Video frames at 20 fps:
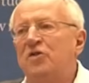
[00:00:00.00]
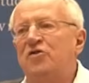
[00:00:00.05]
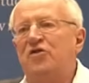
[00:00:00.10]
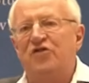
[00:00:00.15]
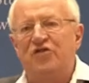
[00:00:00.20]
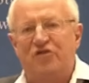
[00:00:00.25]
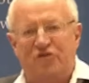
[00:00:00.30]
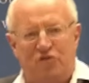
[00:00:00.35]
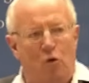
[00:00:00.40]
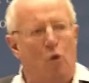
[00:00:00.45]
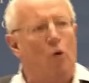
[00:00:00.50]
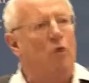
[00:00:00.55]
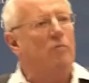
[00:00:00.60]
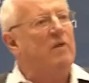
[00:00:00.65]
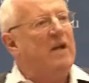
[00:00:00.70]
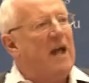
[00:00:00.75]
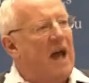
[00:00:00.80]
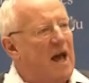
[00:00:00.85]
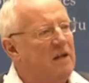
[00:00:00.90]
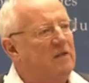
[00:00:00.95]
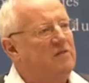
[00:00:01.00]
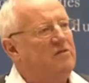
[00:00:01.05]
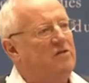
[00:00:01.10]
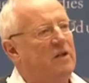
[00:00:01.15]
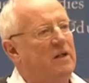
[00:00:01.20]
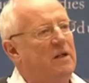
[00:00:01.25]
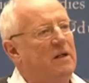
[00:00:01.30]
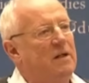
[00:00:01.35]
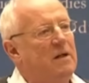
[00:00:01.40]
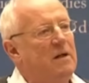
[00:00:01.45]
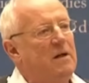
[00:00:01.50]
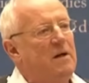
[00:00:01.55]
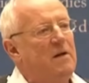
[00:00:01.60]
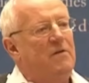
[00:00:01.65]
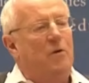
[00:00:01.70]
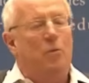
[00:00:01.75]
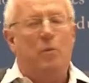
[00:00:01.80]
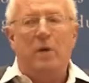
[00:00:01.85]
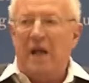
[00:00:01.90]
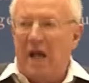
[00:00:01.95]
distort reality
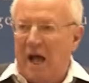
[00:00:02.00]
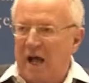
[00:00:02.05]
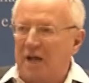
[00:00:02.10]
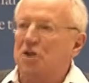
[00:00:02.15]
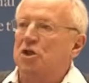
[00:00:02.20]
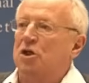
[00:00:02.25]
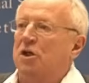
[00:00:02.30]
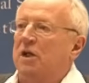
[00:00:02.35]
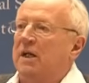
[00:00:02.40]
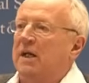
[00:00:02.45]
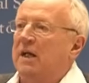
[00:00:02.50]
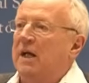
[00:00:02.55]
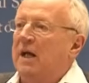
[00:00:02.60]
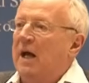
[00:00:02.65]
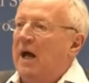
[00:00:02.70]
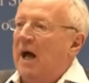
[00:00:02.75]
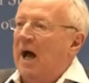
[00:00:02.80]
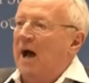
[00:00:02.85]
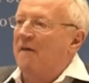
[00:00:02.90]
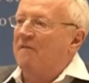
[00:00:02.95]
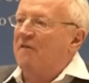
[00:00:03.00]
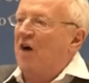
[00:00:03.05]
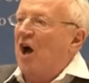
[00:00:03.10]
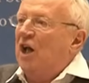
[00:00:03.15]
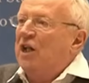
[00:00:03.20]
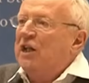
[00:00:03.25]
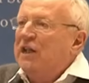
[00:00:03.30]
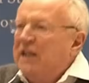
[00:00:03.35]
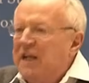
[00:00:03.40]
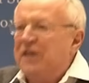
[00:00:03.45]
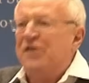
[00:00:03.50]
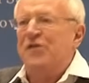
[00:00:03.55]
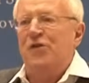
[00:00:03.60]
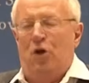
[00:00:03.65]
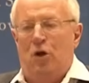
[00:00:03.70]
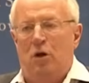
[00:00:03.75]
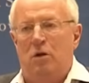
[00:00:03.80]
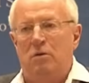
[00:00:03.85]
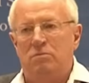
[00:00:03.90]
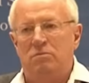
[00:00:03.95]
that we actually have a
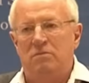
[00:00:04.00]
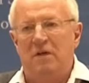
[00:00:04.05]
lethal